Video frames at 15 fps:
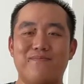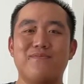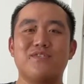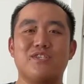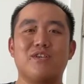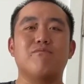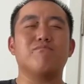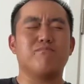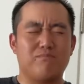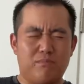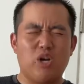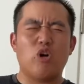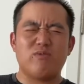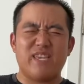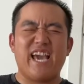So,
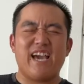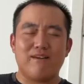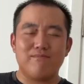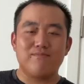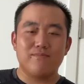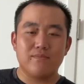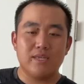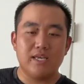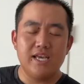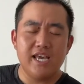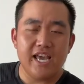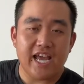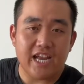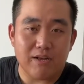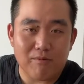oh yeah.
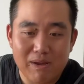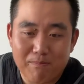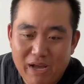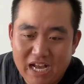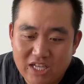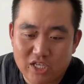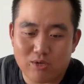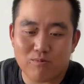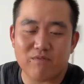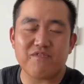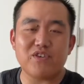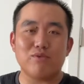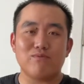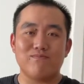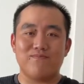Anyway, back to the
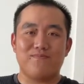review.